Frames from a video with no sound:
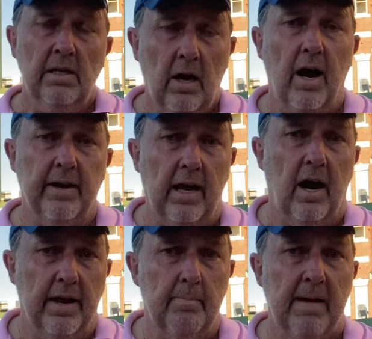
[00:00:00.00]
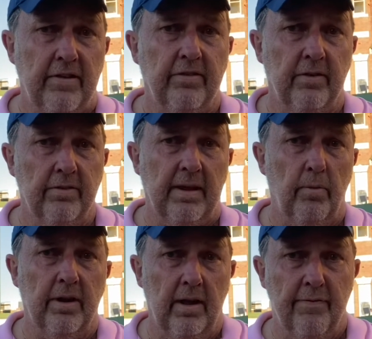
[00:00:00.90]
I'd imagine
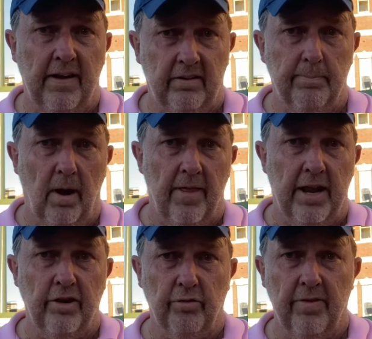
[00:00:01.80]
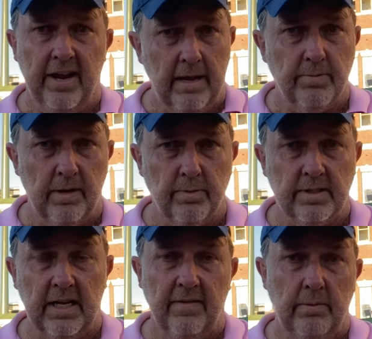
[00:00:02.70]
somewhat affected by that injury that he had
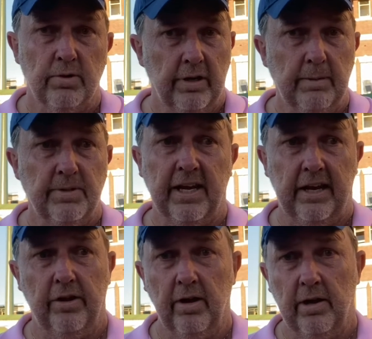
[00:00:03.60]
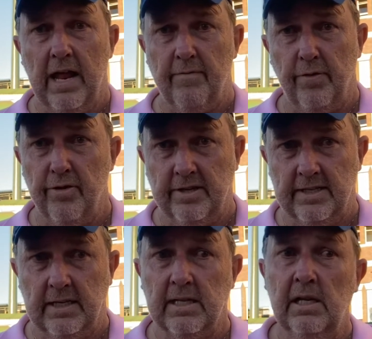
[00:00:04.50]
received. He was looking particularly good. He got out for
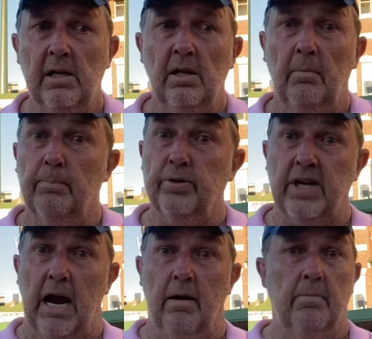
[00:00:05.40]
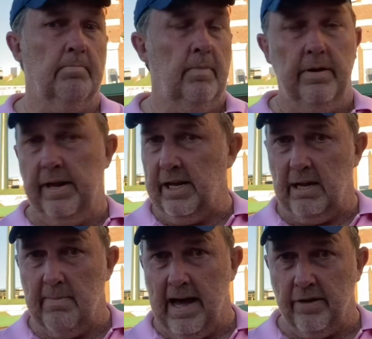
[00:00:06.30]
36. Pujara, in
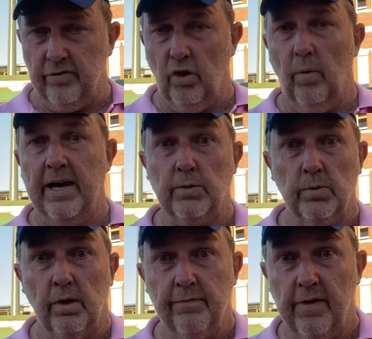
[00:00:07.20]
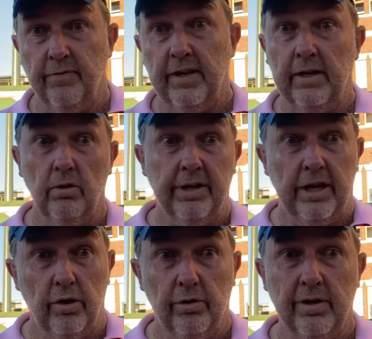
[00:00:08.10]
command as always, was on 50,
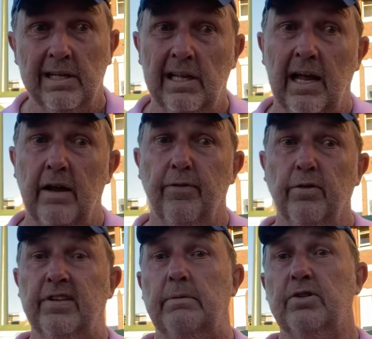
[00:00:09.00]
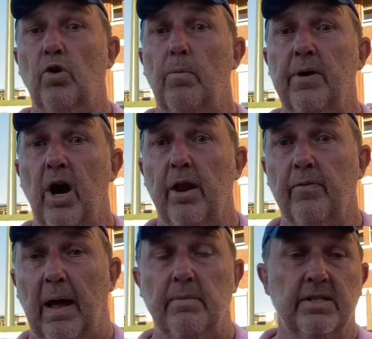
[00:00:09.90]
looking good. Unfortunately, he was caught behind
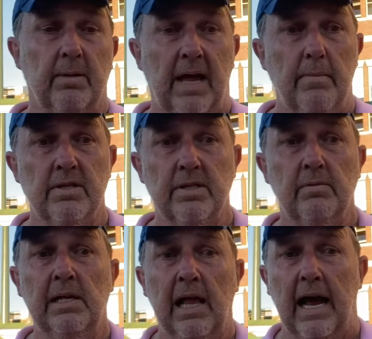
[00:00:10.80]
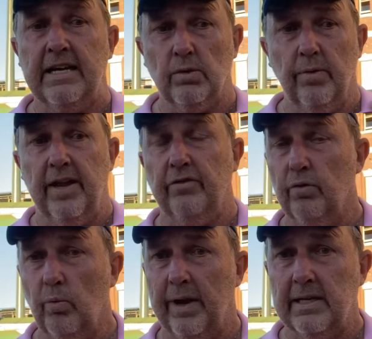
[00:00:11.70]
off Cummins. So Cummins and Hazlewood then
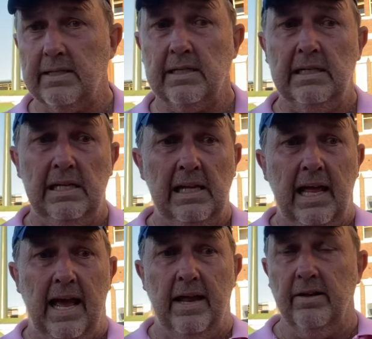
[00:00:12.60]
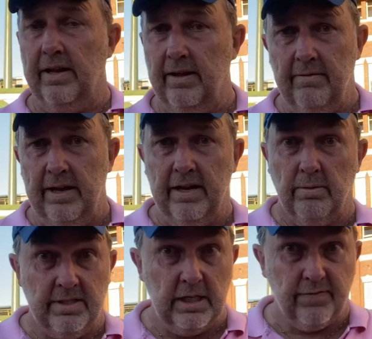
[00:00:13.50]
took wickets, and India
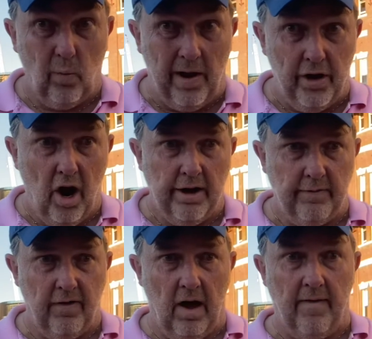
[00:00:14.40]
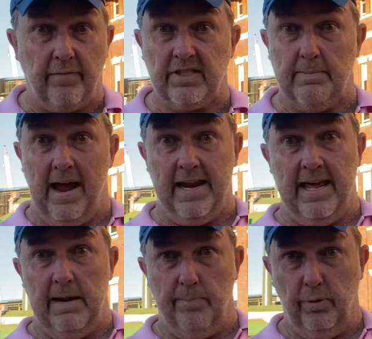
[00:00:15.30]
was 6 for 195 after some
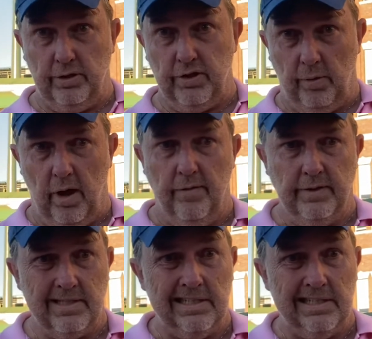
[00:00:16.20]
88.2 overs.